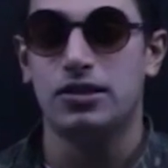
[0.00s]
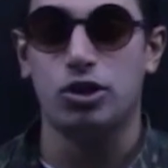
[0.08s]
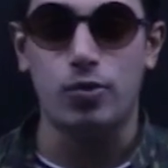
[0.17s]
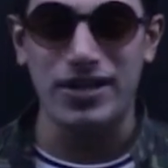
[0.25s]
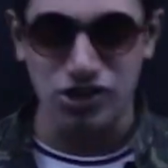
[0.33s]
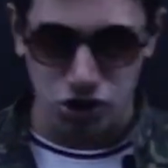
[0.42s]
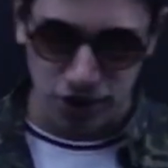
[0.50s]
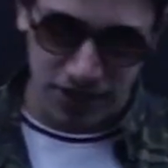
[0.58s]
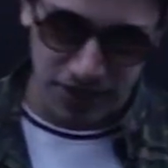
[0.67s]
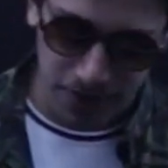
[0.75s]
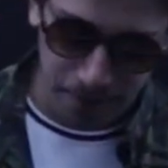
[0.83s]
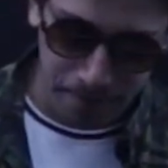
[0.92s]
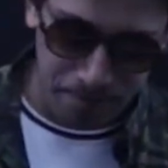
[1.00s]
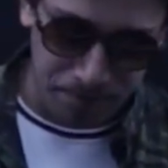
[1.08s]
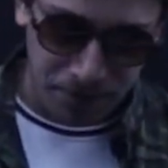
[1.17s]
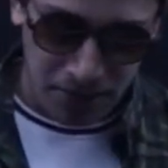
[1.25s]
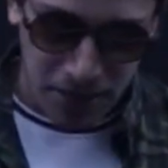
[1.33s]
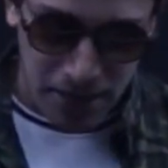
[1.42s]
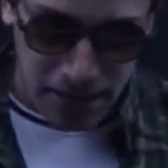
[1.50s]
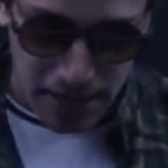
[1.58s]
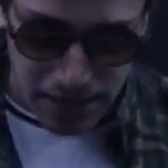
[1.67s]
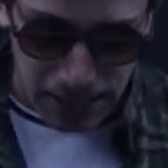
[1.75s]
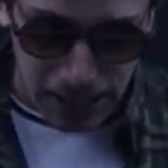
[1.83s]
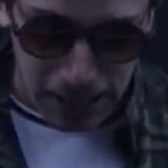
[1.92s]
The question is,
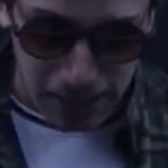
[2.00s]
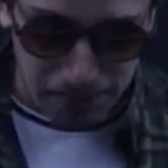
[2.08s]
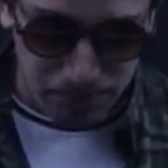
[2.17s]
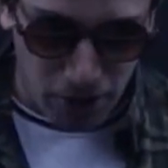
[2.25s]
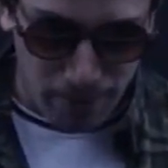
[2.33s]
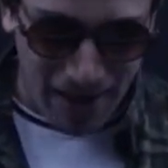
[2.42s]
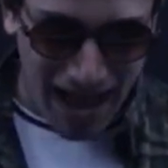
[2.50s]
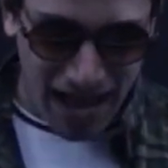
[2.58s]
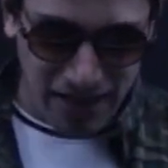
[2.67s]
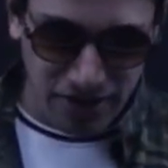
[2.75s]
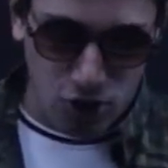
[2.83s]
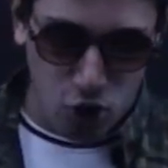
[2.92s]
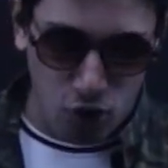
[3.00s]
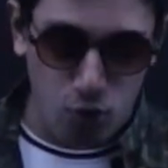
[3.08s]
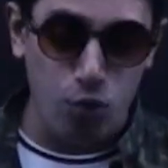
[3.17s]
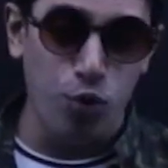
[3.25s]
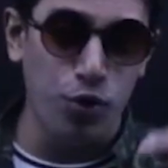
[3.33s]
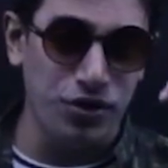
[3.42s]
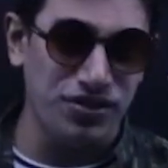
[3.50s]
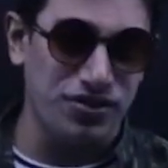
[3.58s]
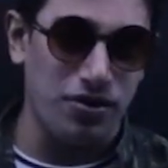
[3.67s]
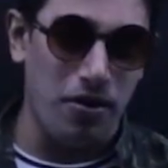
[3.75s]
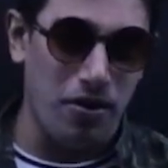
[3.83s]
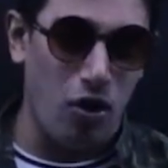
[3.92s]
a man who
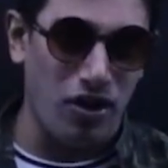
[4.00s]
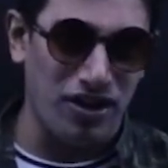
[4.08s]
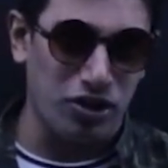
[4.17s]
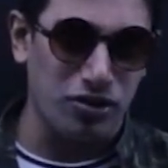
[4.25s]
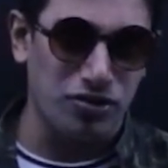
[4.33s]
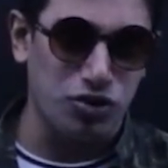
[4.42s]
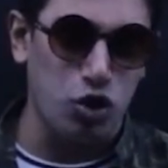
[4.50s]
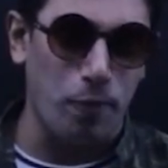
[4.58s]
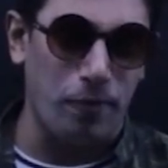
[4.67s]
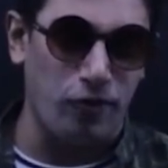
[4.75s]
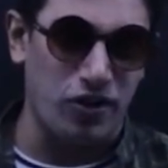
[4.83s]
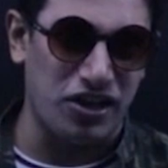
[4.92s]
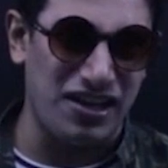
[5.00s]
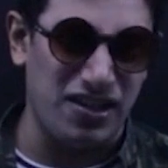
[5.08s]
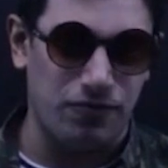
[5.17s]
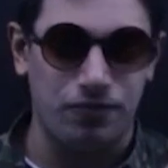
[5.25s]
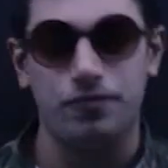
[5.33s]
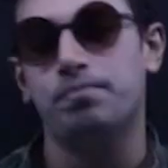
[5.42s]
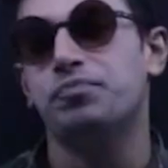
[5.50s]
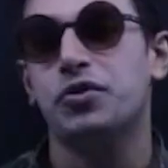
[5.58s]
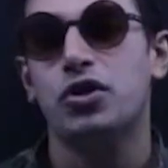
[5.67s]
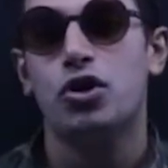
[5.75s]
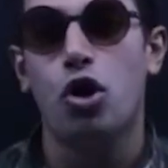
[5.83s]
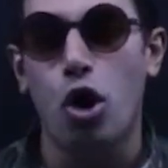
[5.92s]
is on a top of a cliff
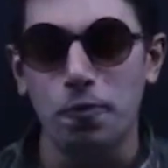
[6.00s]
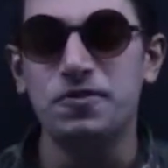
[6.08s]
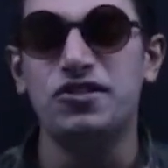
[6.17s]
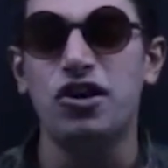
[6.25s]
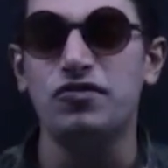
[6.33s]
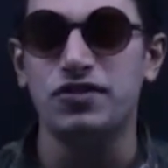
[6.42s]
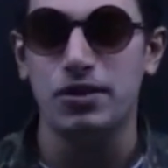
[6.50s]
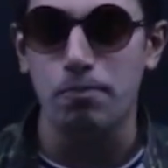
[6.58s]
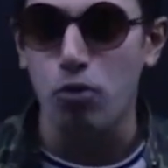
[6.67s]
observes the